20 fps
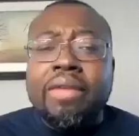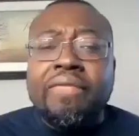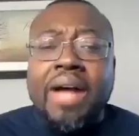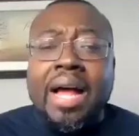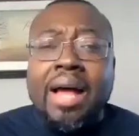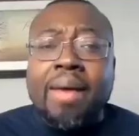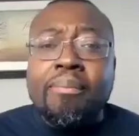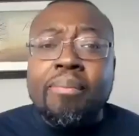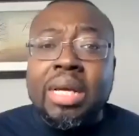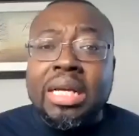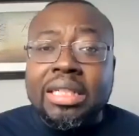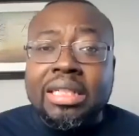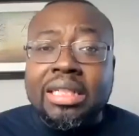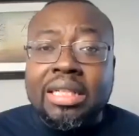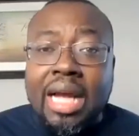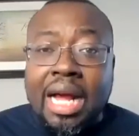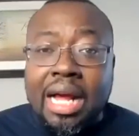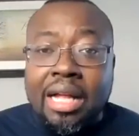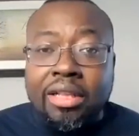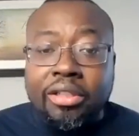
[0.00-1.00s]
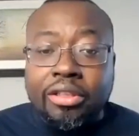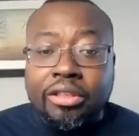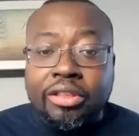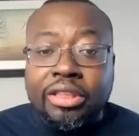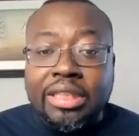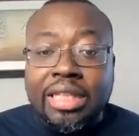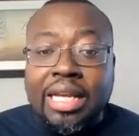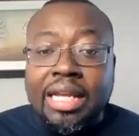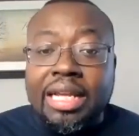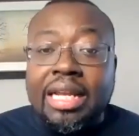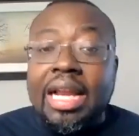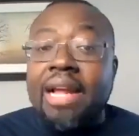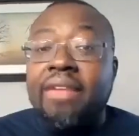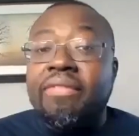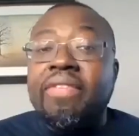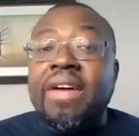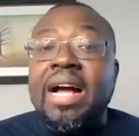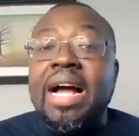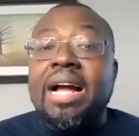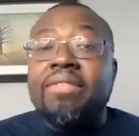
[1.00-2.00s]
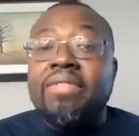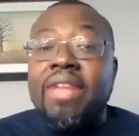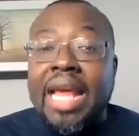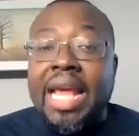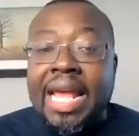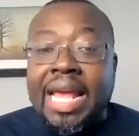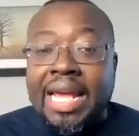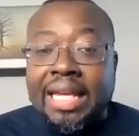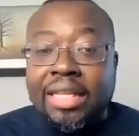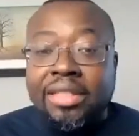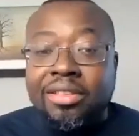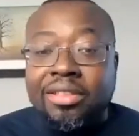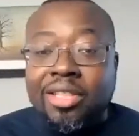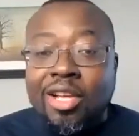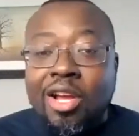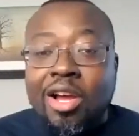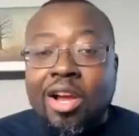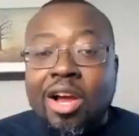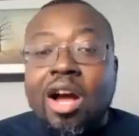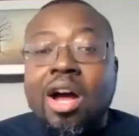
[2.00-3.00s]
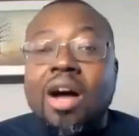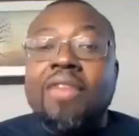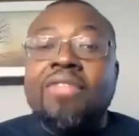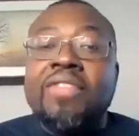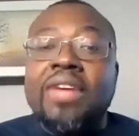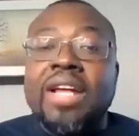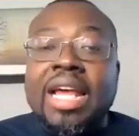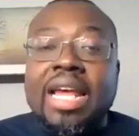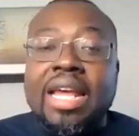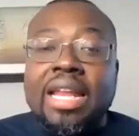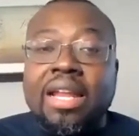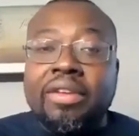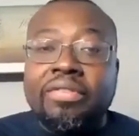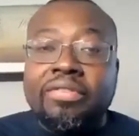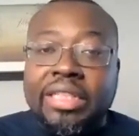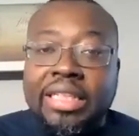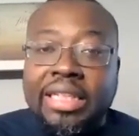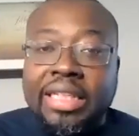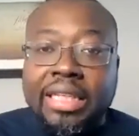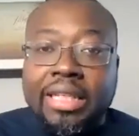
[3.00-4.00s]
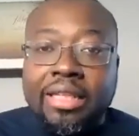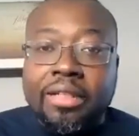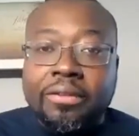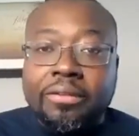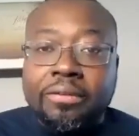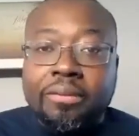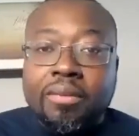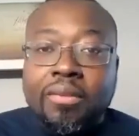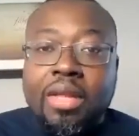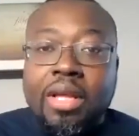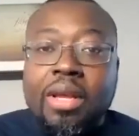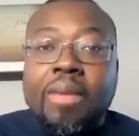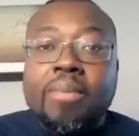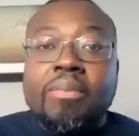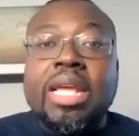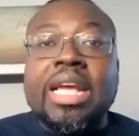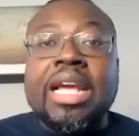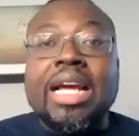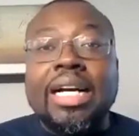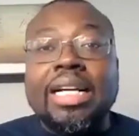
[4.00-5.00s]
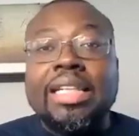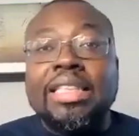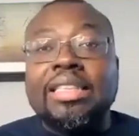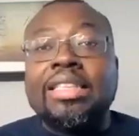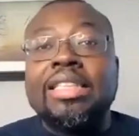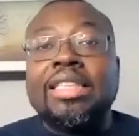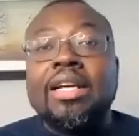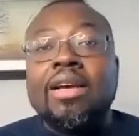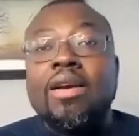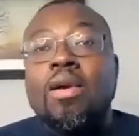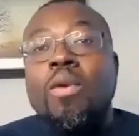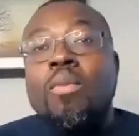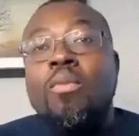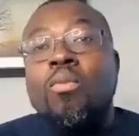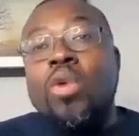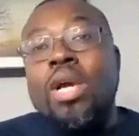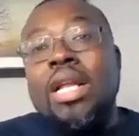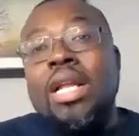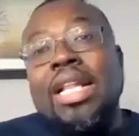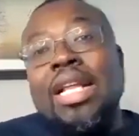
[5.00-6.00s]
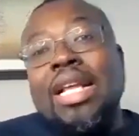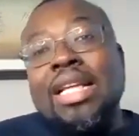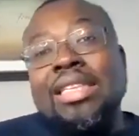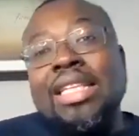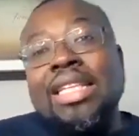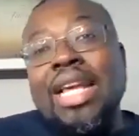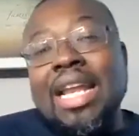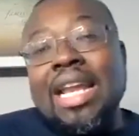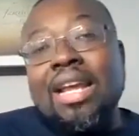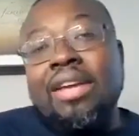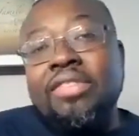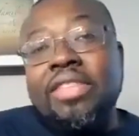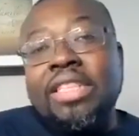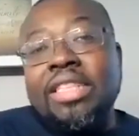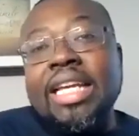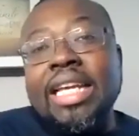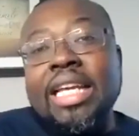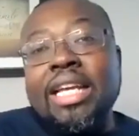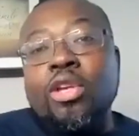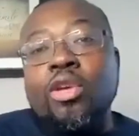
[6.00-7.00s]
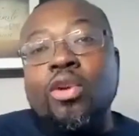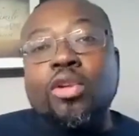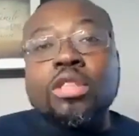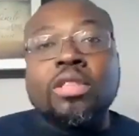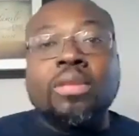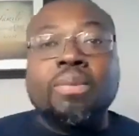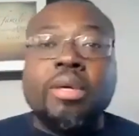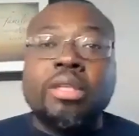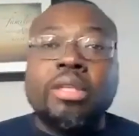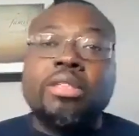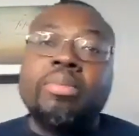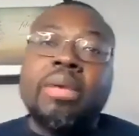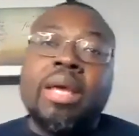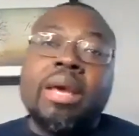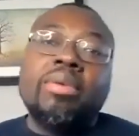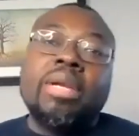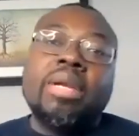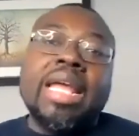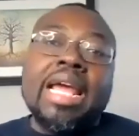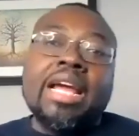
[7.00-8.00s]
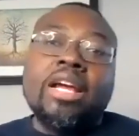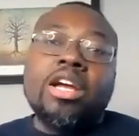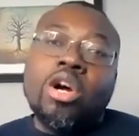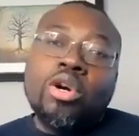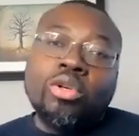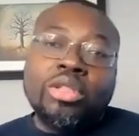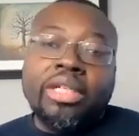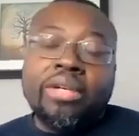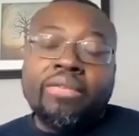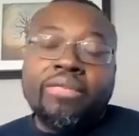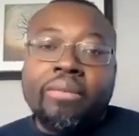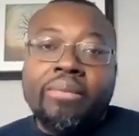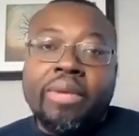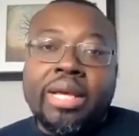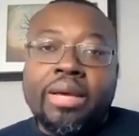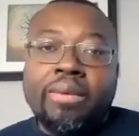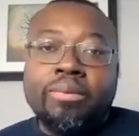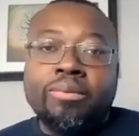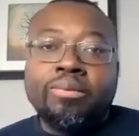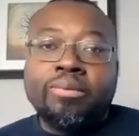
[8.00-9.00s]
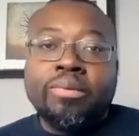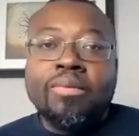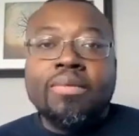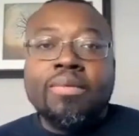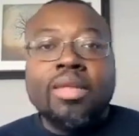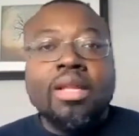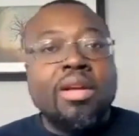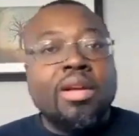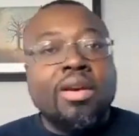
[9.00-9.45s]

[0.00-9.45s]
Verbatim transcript: $95 million in like five days off of NFT because hmm. with his NFT, you're supposed to be able to get coaching from him